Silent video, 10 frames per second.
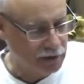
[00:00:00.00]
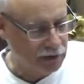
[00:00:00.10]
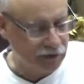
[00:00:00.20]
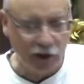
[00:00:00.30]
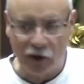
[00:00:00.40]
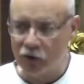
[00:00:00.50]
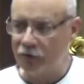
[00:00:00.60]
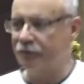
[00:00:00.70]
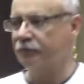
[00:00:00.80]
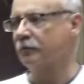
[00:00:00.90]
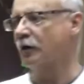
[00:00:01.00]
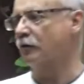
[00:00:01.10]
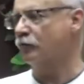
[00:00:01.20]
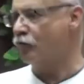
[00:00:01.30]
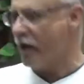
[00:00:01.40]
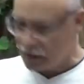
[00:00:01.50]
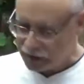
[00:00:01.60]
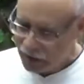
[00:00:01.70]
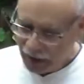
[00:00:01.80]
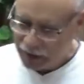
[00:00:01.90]
So
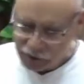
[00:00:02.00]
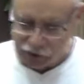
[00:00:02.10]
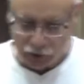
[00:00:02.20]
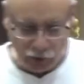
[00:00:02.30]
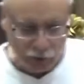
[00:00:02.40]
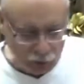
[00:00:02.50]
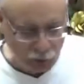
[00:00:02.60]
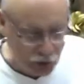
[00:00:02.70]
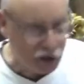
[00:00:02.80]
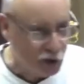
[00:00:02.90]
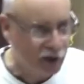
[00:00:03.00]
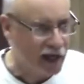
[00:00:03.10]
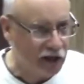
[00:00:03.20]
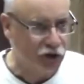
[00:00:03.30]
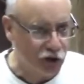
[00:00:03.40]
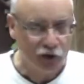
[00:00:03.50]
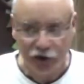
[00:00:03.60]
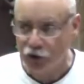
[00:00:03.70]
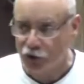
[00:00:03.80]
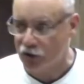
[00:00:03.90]
recognize what you can do
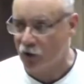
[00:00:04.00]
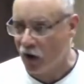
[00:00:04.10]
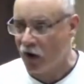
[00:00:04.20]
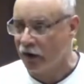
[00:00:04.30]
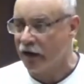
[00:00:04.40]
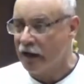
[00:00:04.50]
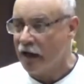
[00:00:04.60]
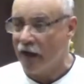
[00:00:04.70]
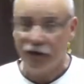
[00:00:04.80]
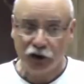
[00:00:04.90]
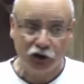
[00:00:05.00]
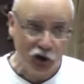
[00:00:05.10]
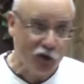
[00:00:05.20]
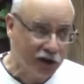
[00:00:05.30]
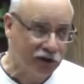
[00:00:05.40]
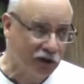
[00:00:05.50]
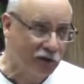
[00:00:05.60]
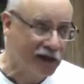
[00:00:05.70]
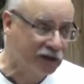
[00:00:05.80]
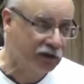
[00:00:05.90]
and who you are, and then do it to
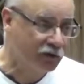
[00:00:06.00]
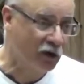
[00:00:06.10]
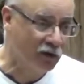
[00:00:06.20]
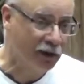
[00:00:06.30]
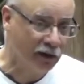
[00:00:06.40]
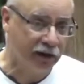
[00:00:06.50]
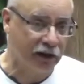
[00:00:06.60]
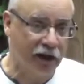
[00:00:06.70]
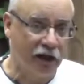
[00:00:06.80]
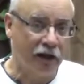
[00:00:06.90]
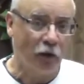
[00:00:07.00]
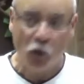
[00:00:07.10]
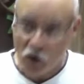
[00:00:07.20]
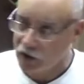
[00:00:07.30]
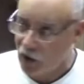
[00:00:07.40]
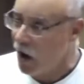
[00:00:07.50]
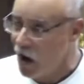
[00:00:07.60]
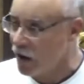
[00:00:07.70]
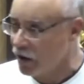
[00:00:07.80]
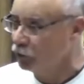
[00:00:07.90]
the best of your ability. Work
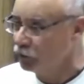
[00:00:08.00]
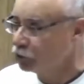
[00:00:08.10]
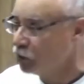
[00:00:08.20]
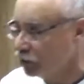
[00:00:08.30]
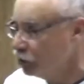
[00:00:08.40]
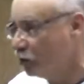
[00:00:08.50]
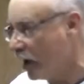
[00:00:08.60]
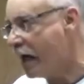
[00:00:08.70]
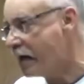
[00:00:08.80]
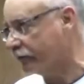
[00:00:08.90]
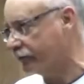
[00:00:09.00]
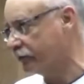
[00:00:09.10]
hard with what you have.